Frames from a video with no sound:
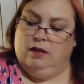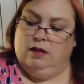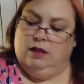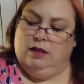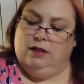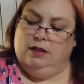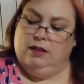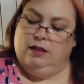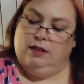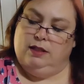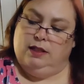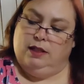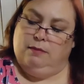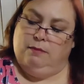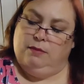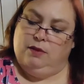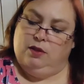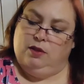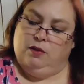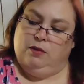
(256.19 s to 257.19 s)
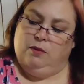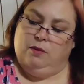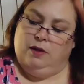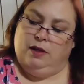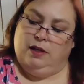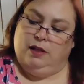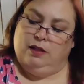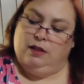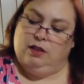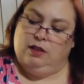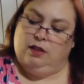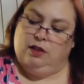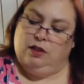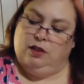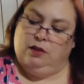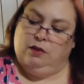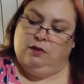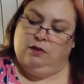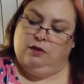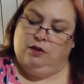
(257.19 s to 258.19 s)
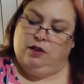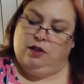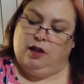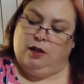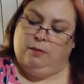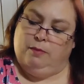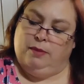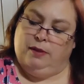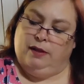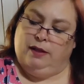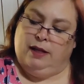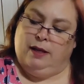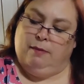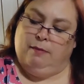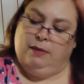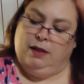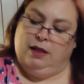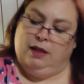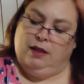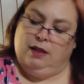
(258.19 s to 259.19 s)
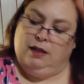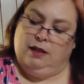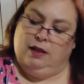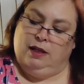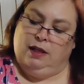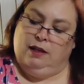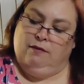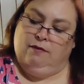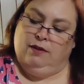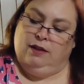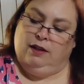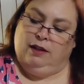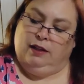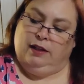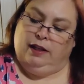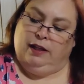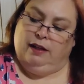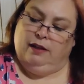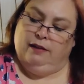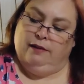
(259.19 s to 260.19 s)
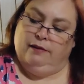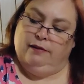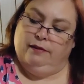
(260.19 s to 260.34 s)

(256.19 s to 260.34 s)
Doesn't seem to want to sharpen them evenly.